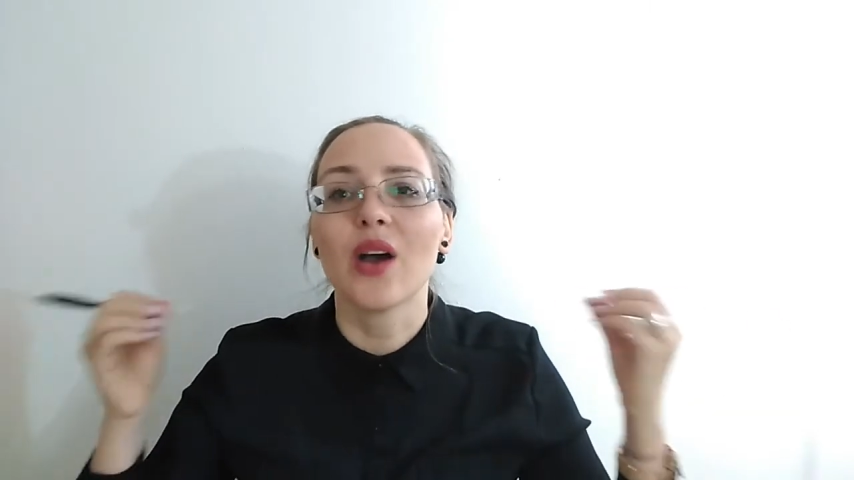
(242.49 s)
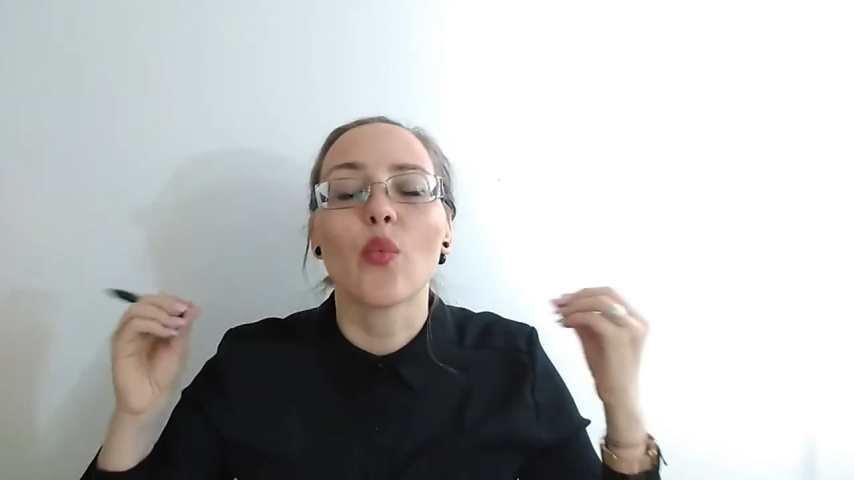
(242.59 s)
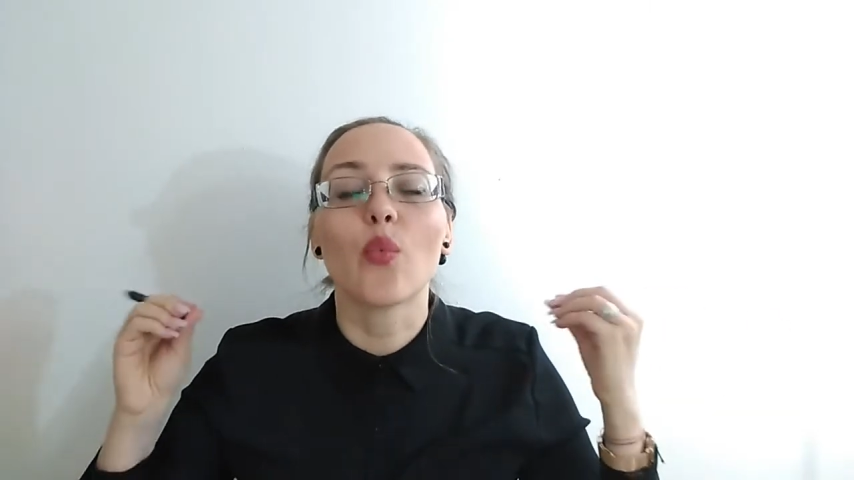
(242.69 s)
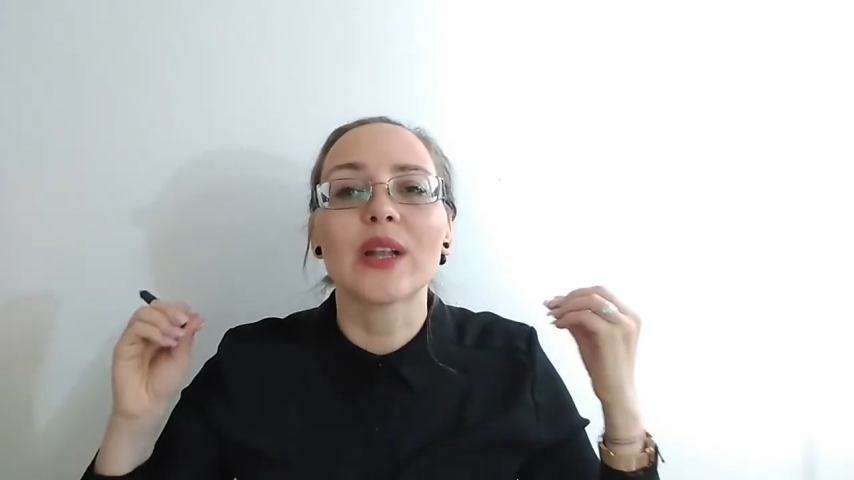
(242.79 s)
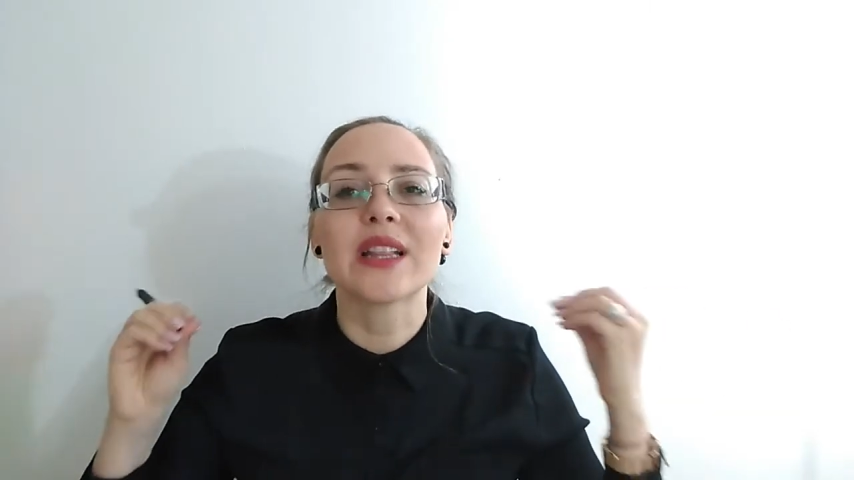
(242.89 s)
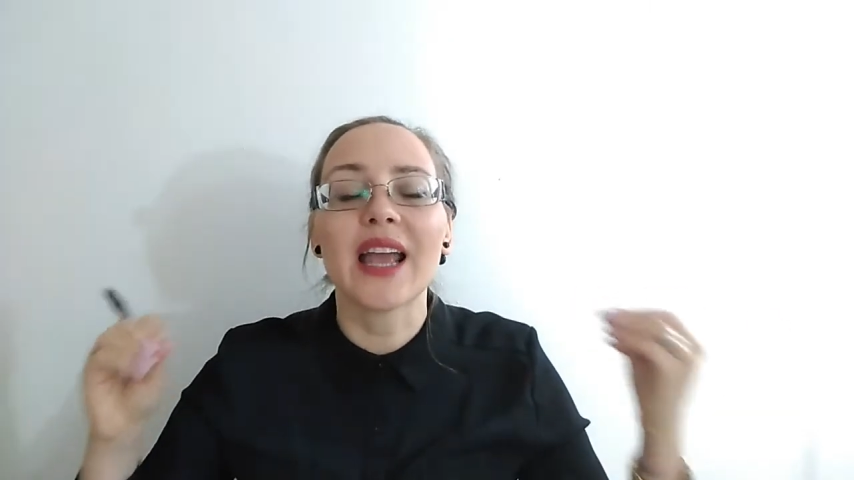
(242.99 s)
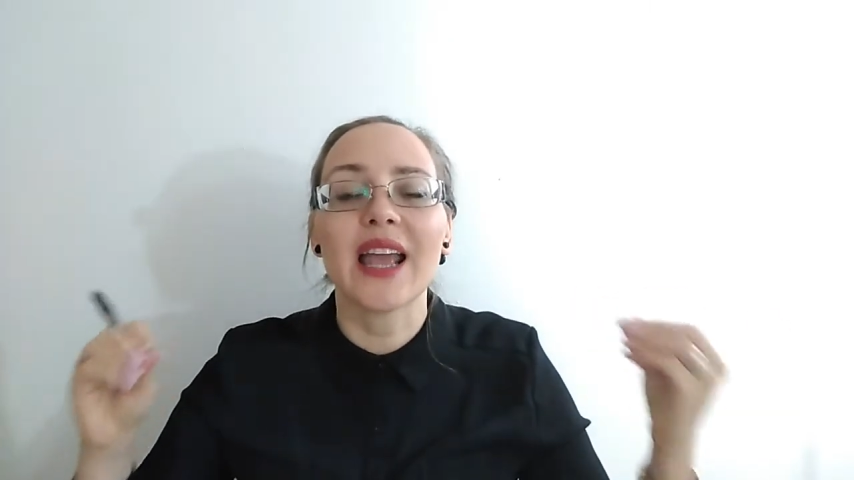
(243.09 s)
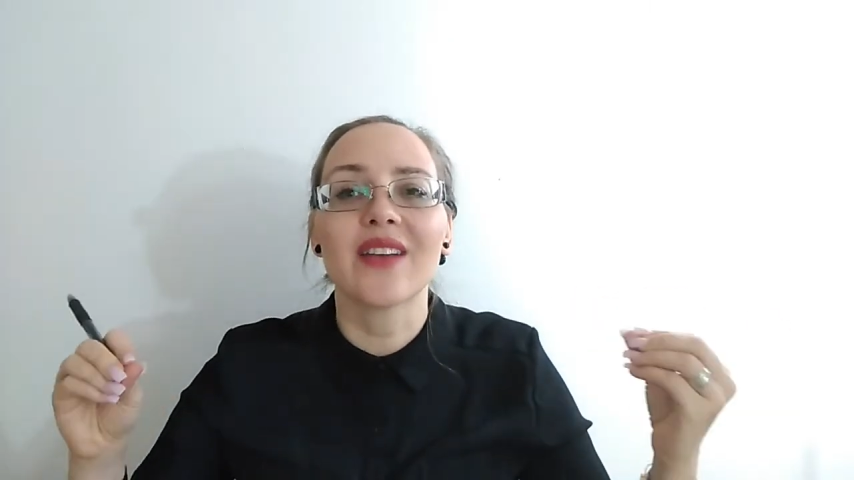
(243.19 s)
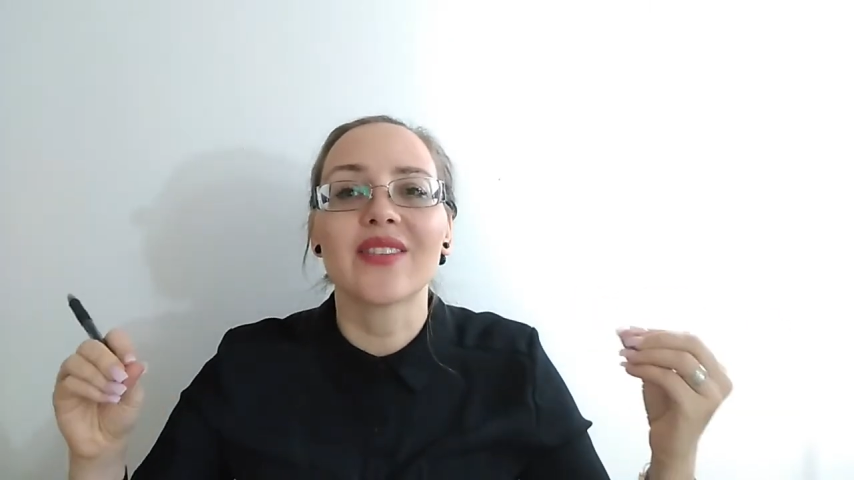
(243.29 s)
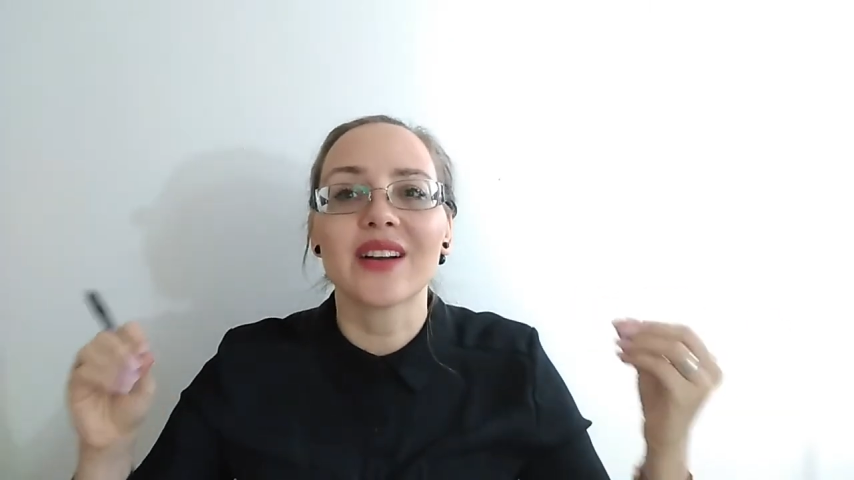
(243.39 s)

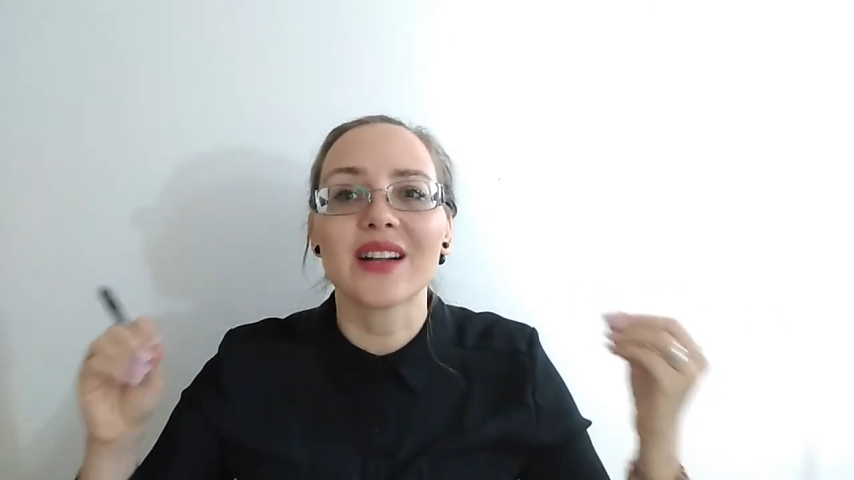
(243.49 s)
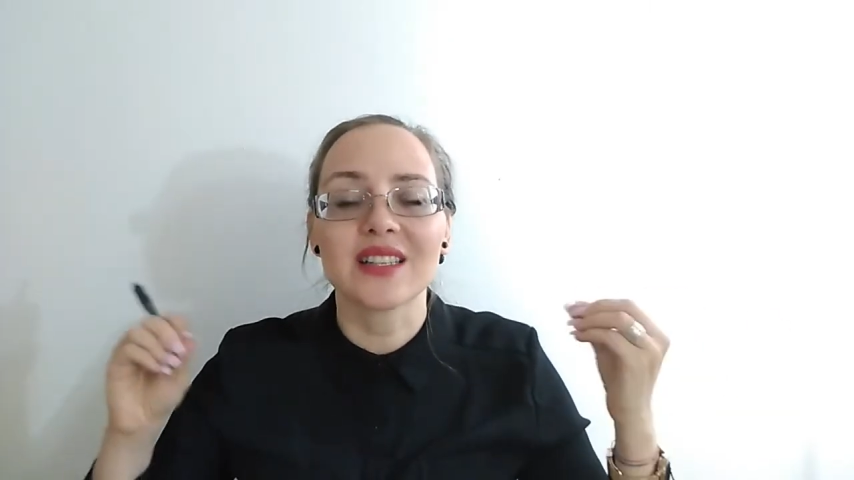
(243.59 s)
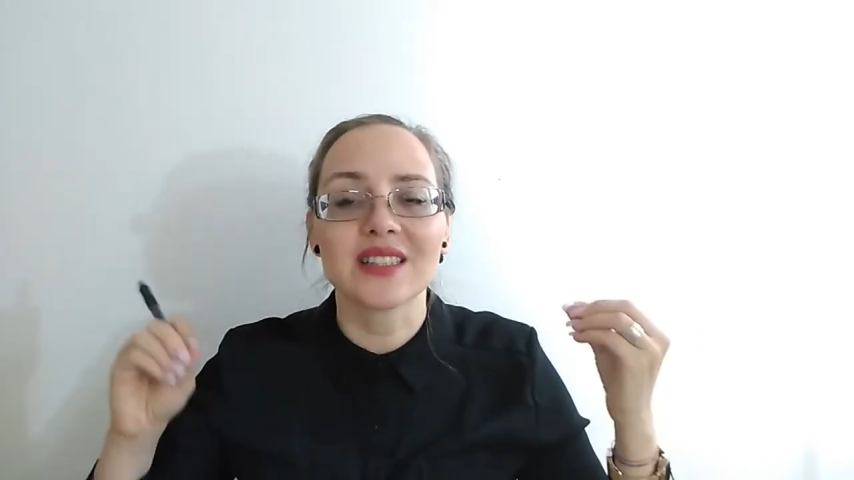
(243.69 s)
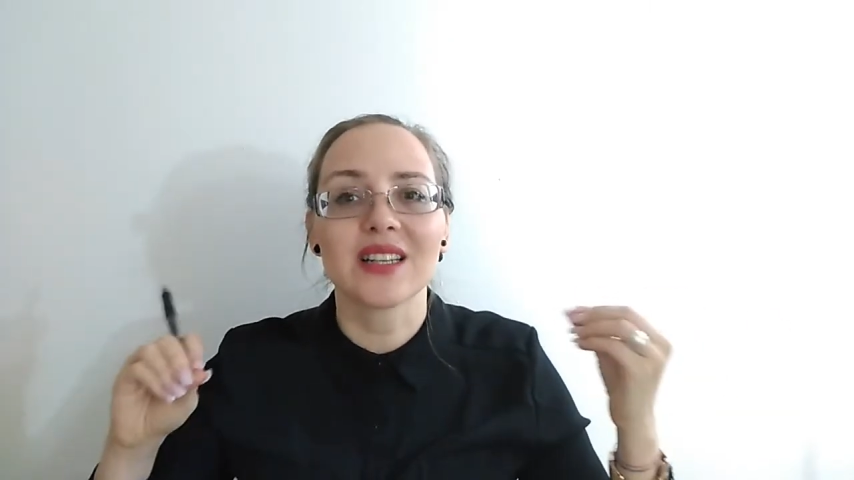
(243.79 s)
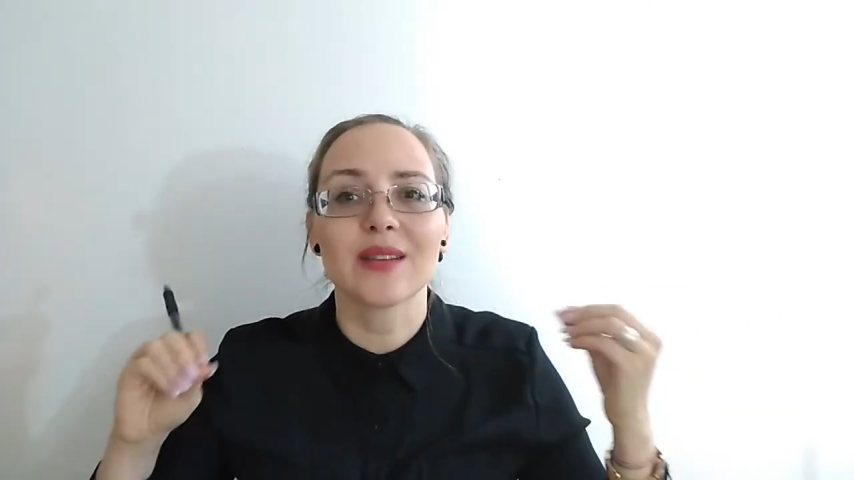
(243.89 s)
whatever is it